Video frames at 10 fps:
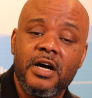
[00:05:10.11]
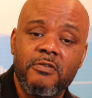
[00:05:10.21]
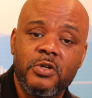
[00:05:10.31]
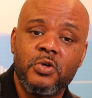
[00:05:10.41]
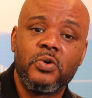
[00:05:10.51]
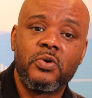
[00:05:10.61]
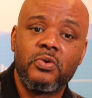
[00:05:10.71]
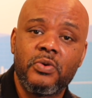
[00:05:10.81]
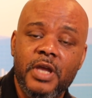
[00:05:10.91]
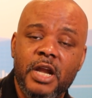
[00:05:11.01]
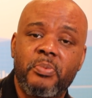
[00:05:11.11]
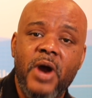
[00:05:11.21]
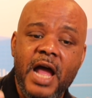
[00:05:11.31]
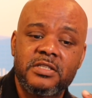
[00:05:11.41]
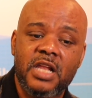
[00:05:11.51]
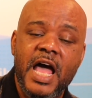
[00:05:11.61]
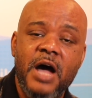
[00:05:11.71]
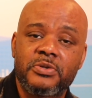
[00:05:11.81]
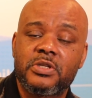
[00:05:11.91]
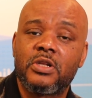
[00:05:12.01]
of Google Enterprise
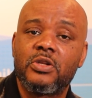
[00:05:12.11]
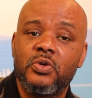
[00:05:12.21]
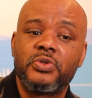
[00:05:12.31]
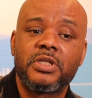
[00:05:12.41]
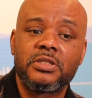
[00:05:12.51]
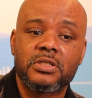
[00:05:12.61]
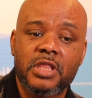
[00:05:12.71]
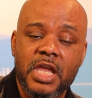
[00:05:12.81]
Cloud Solutions.